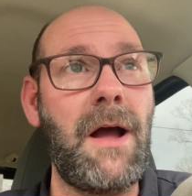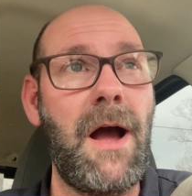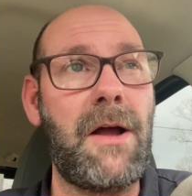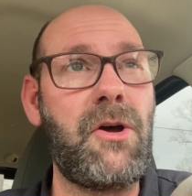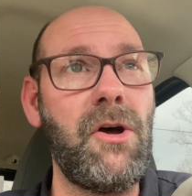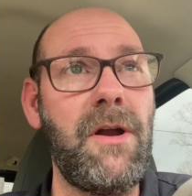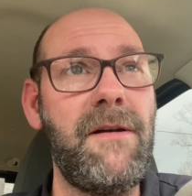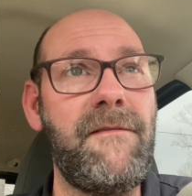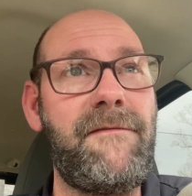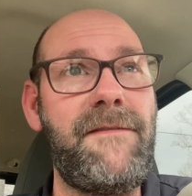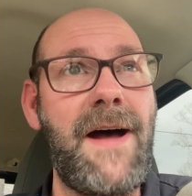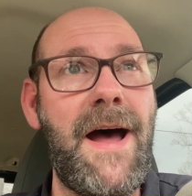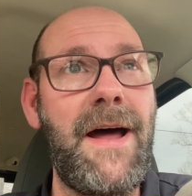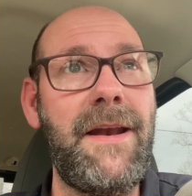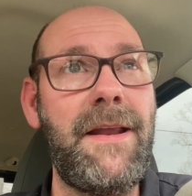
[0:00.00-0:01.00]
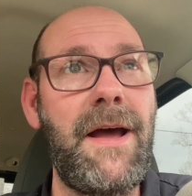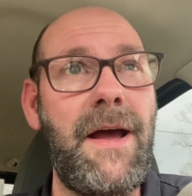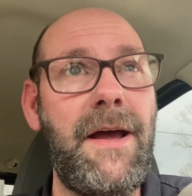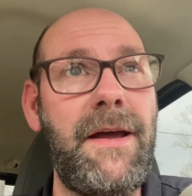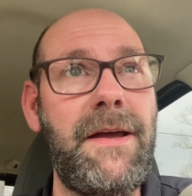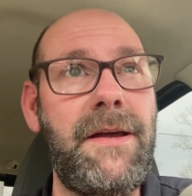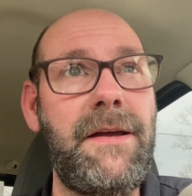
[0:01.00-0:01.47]
couldn't find
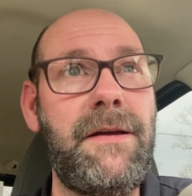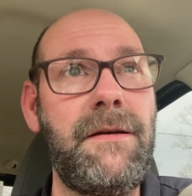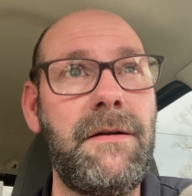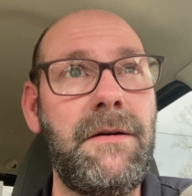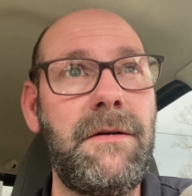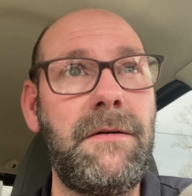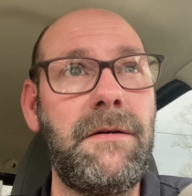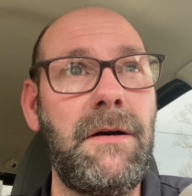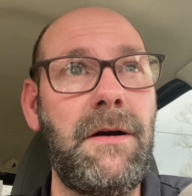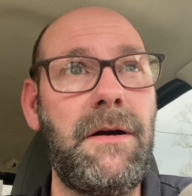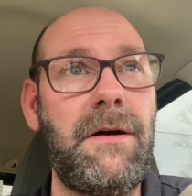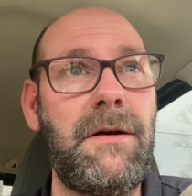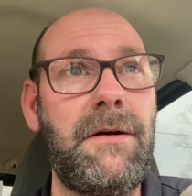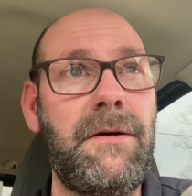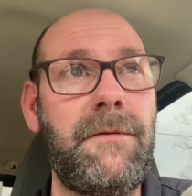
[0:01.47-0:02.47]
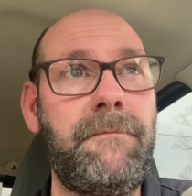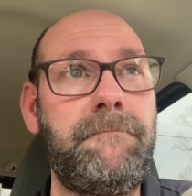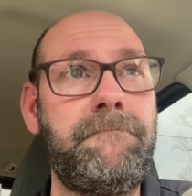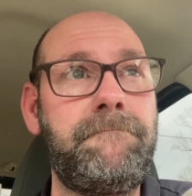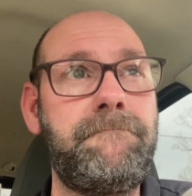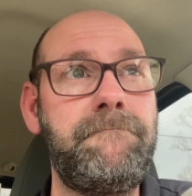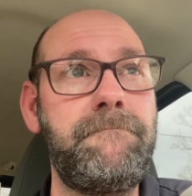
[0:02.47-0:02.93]

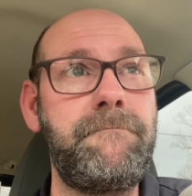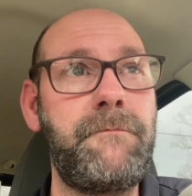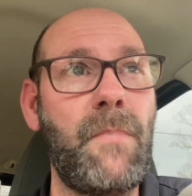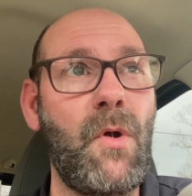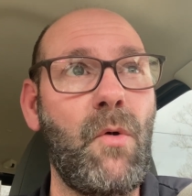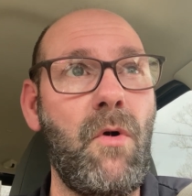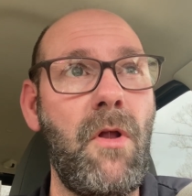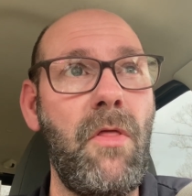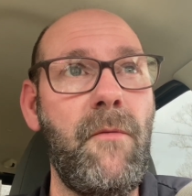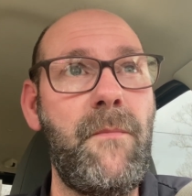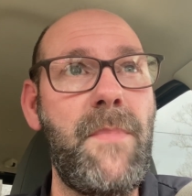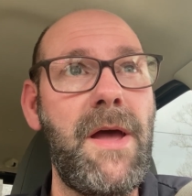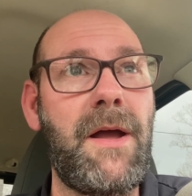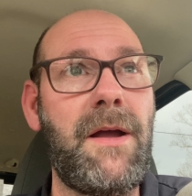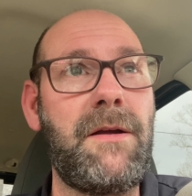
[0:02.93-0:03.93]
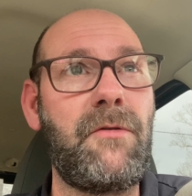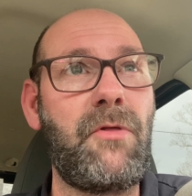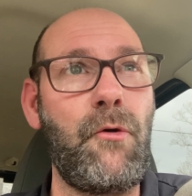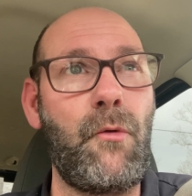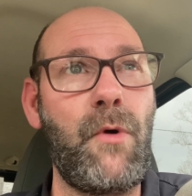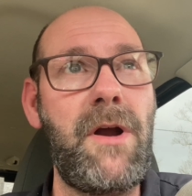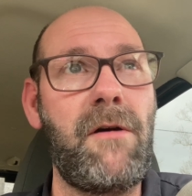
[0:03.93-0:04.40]
one of the big
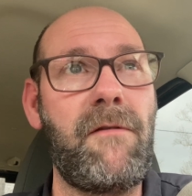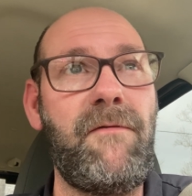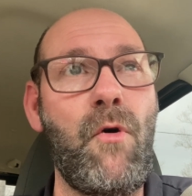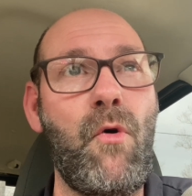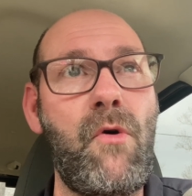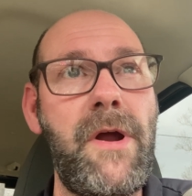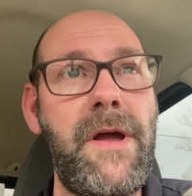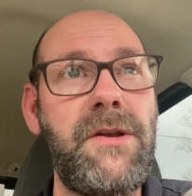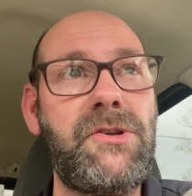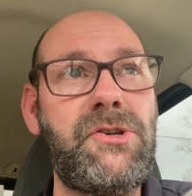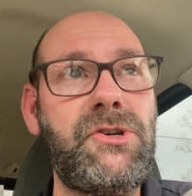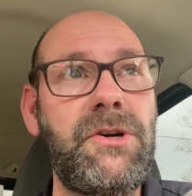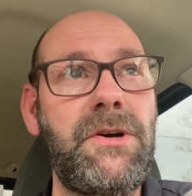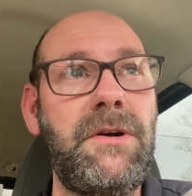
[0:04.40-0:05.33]
3 or 4 inch